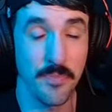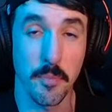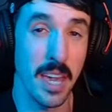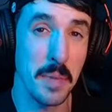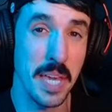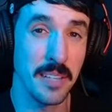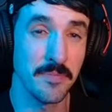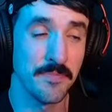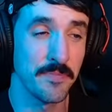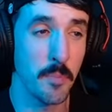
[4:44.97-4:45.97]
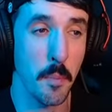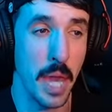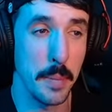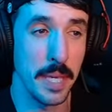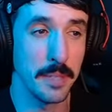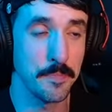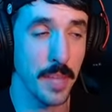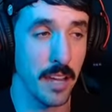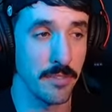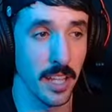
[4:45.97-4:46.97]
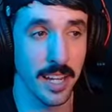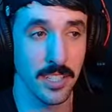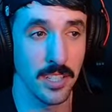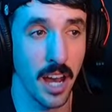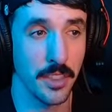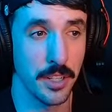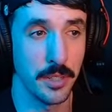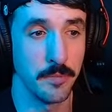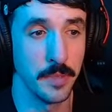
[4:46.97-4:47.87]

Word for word: Maybe, maybe. I feel like it's not though.